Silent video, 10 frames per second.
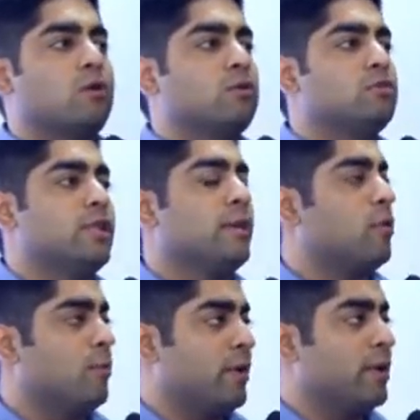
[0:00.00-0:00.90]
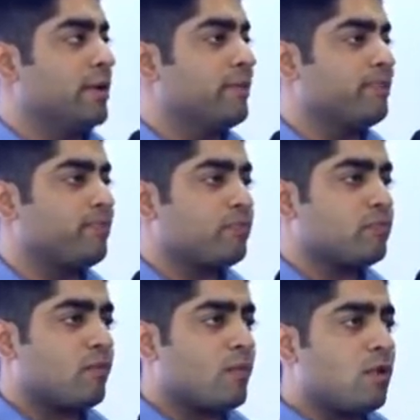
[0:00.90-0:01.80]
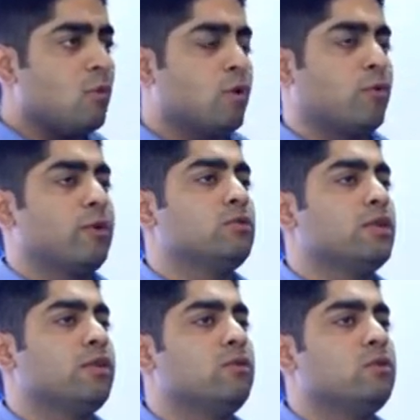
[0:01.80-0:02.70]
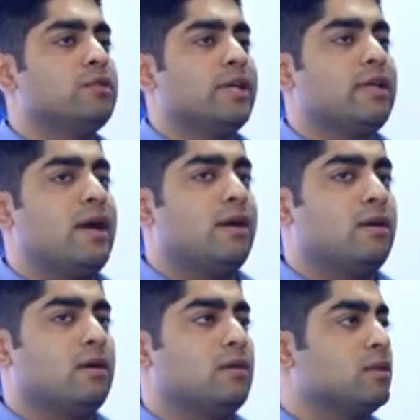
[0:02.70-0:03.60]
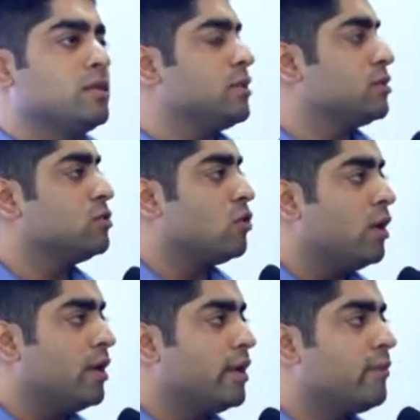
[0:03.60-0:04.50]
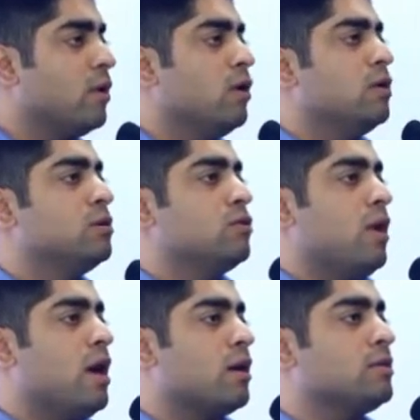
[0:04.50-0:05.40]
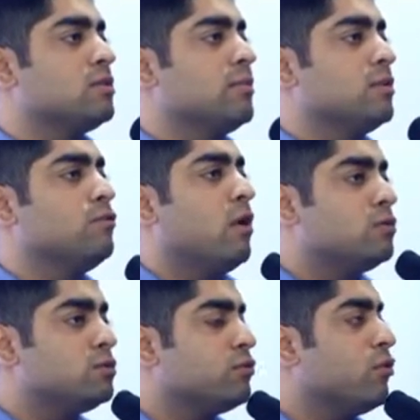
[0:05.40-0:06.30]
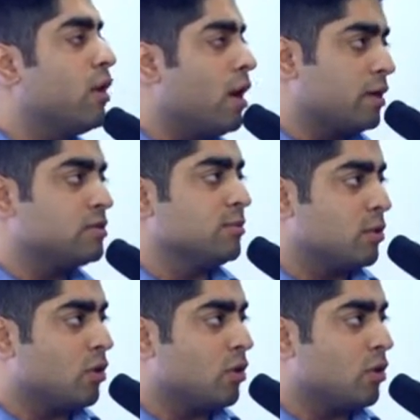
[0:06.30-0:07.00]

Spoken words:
out to see a property, what would you see? You'll see that the construction quality. So our customers vouch for our customer